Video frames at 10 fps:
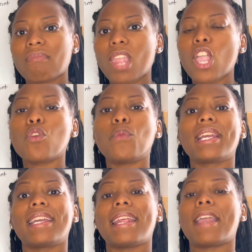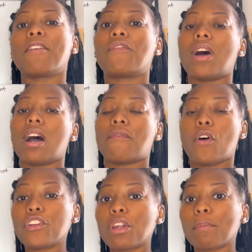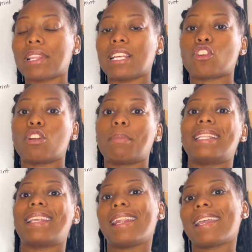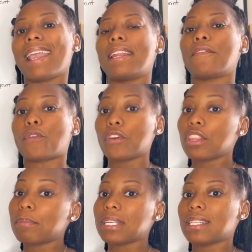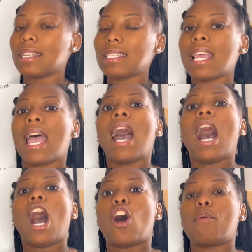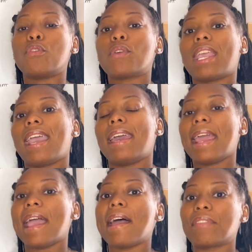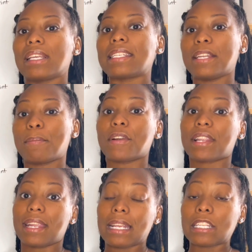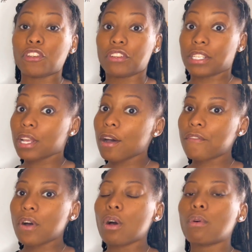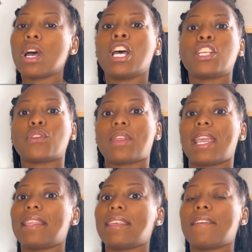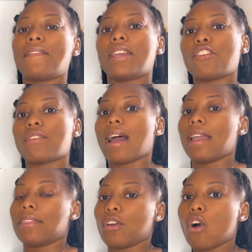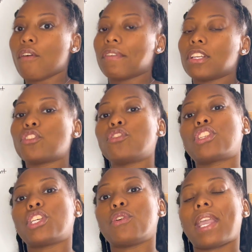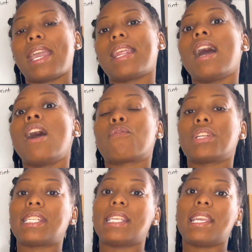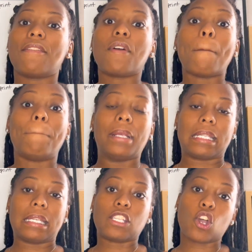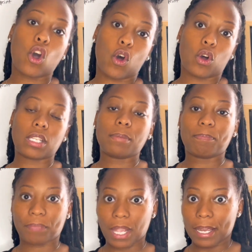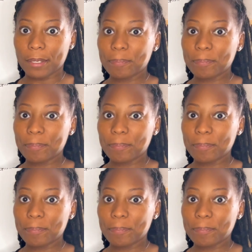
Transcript: You want to get a phone number that's going to be dedicated for the business. You can have this number linked to your cell phone so that in the event you're not in the office, you still can receive business calls, okay?